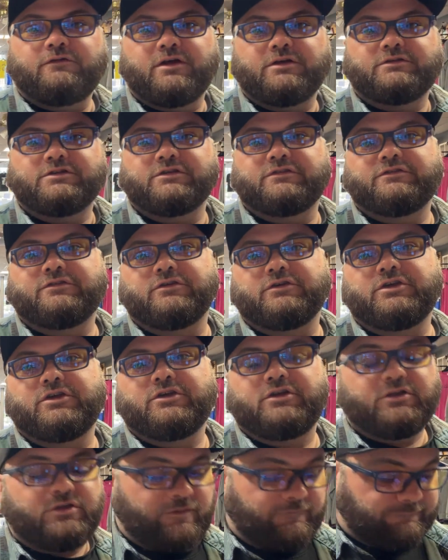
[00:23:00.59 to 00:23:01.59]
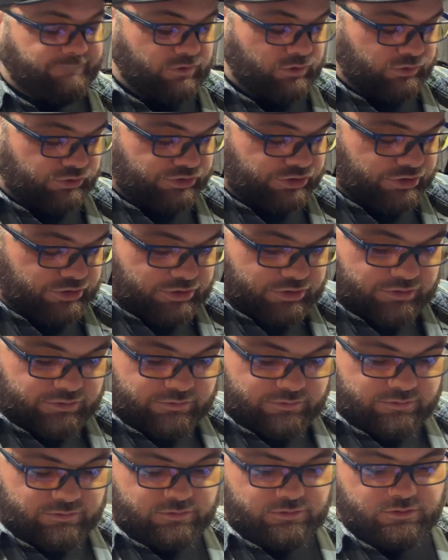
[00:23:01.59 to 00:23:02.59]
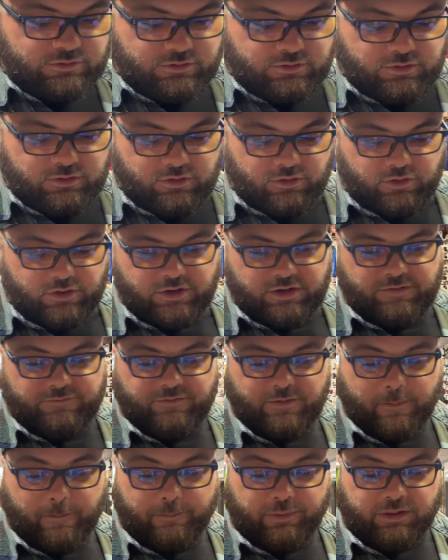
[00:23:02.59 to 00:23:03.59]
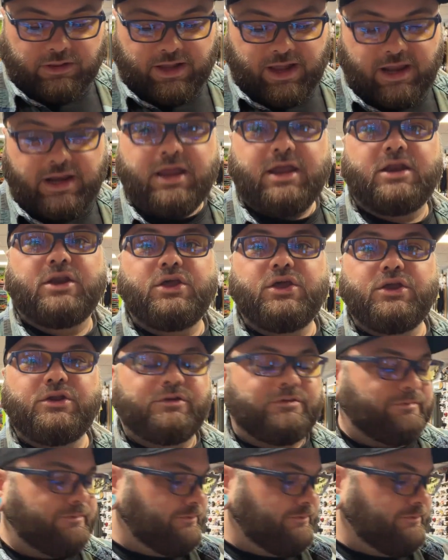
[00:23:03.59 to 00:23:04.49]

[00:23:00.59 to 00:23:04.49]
I just took you to the future, dude, or a different planet, dude.